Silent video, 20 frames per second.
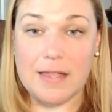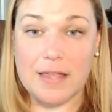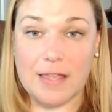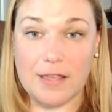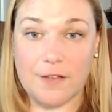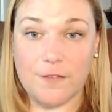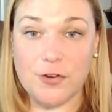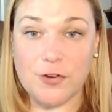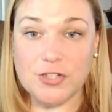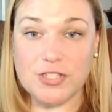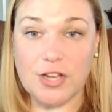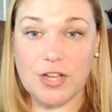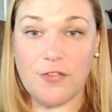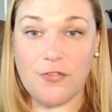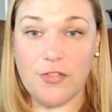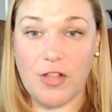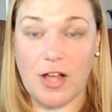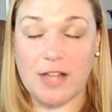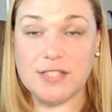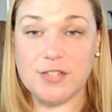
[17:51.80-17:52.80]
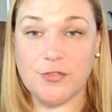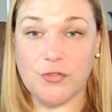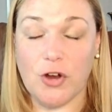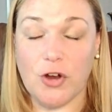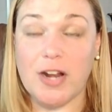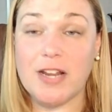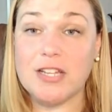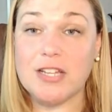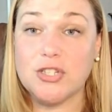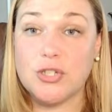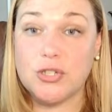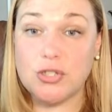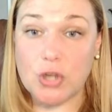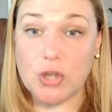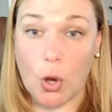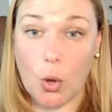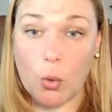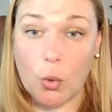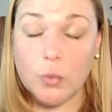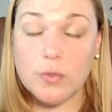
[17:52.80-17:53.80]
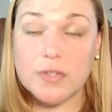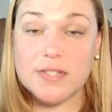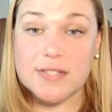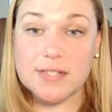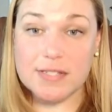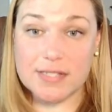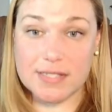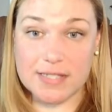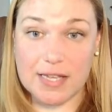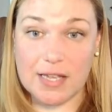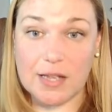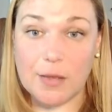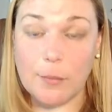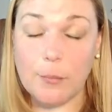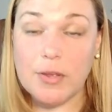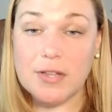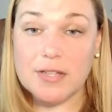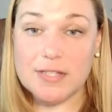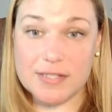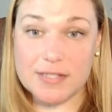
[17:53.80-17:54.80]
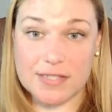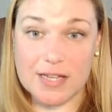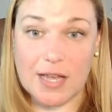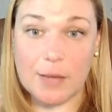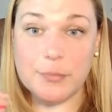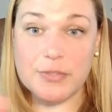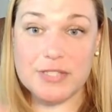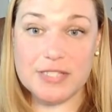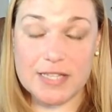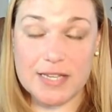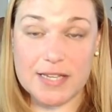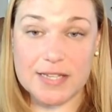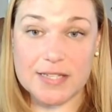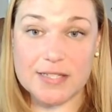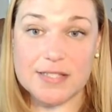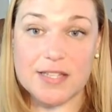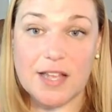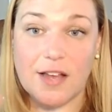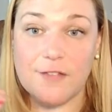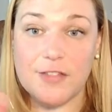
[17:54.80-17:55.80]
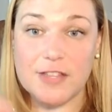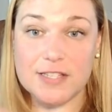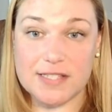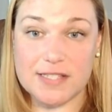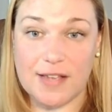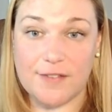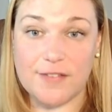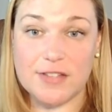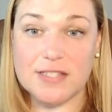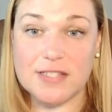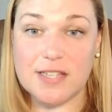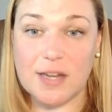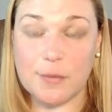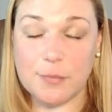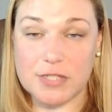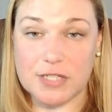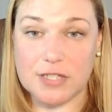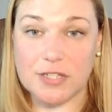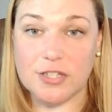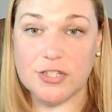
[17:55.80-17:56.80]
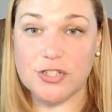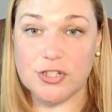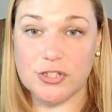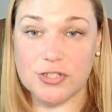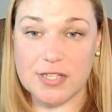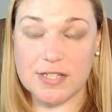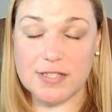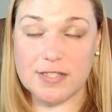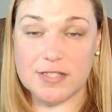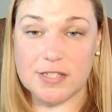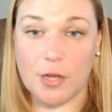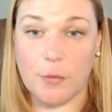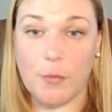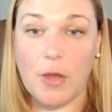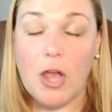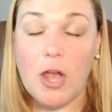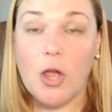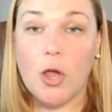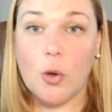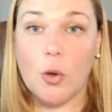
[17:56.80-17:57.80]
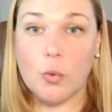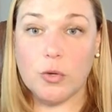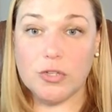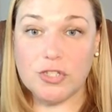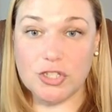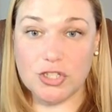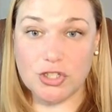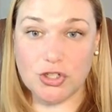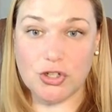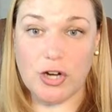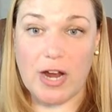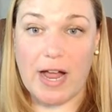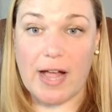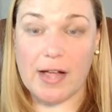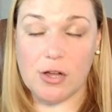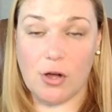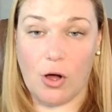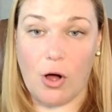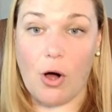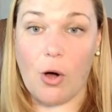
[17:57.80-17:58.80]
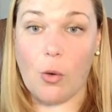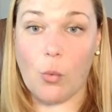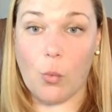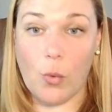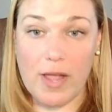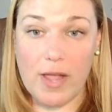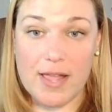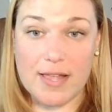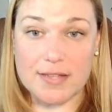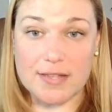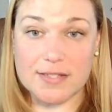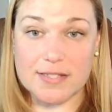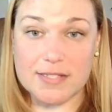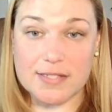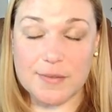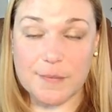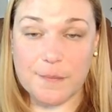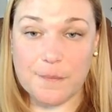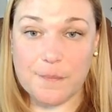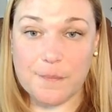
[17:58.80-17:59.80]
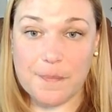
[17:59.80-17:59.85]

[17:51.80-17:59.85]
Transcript: Give yourself lots of credit. Don't skip step 6 of the 7-step signature system, which is track all wins.